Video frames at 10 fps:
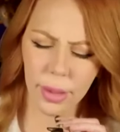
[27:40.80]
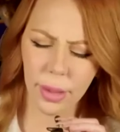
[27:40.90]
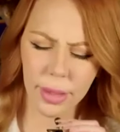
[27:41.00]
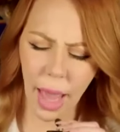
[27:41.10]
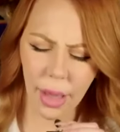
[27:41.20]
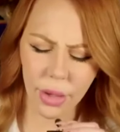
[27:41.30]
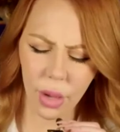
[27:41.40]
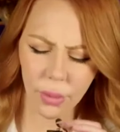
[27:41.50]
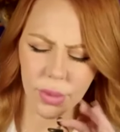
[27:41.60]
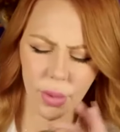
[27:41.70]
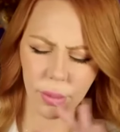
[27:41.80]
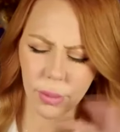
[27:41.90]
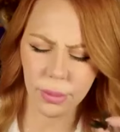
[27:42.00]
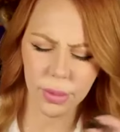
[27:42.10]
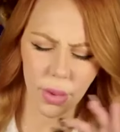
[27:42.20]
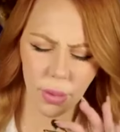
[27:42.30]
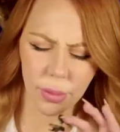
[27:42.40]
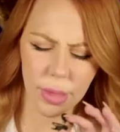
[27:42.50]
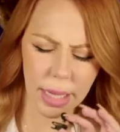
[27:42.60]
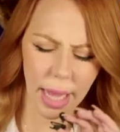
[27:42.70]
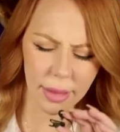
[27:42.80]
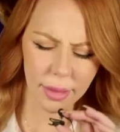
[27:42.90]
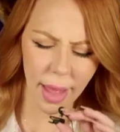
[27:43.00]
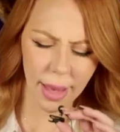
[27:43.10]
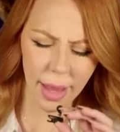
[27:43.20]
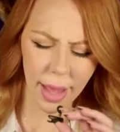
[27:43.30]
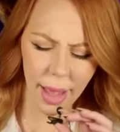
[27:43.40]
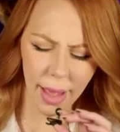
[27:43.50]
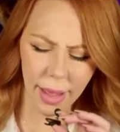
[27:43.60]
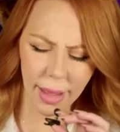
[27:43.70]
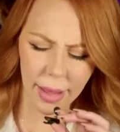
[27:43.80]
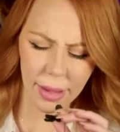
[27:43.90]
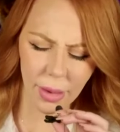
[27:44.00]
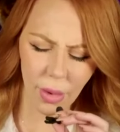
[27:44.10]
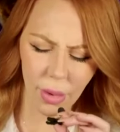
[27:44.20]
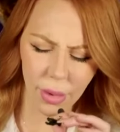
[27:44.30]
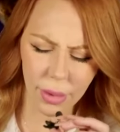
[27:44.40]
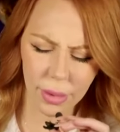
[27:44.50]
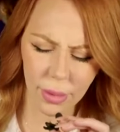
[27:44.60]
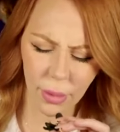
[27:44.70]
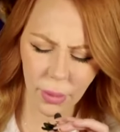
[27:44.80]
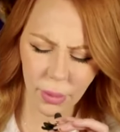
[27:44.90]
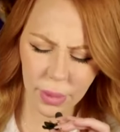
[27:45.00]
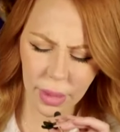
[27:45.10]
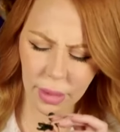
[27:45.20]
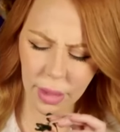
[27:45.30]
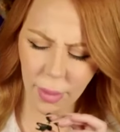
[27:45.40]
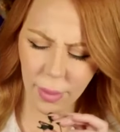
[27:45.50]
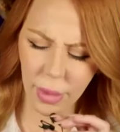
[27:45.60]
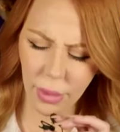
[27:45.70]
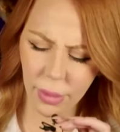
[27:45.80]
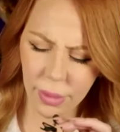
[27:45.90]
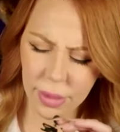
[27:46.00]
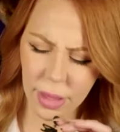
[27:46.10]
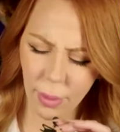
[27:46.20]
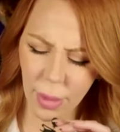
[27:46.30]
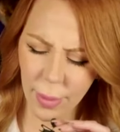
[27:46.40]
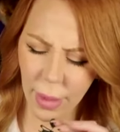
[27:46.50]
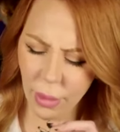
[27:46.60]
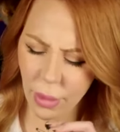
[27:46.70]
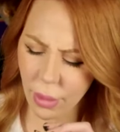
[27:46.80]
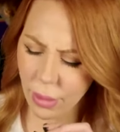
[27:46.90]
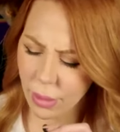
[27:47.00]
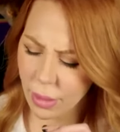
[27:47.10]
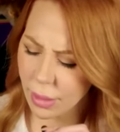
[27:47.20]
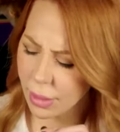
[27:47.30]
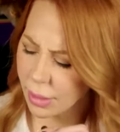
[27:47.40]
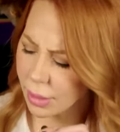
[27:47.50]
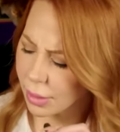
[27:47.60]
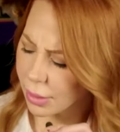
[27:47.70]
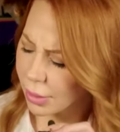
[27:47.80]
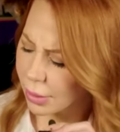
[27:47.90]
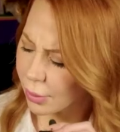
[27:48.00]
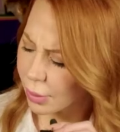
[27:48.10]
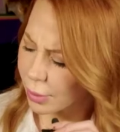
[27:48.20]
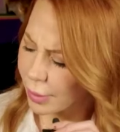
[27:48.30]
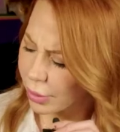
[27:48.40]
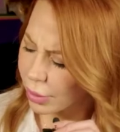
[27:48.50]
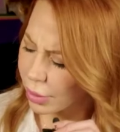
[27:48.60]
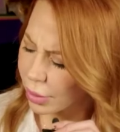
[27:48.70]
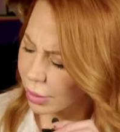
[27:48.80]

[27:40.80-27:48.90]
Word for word: yeah, no. So so negate that. Hang on, hold on. Come here. Tell me about her. What about her?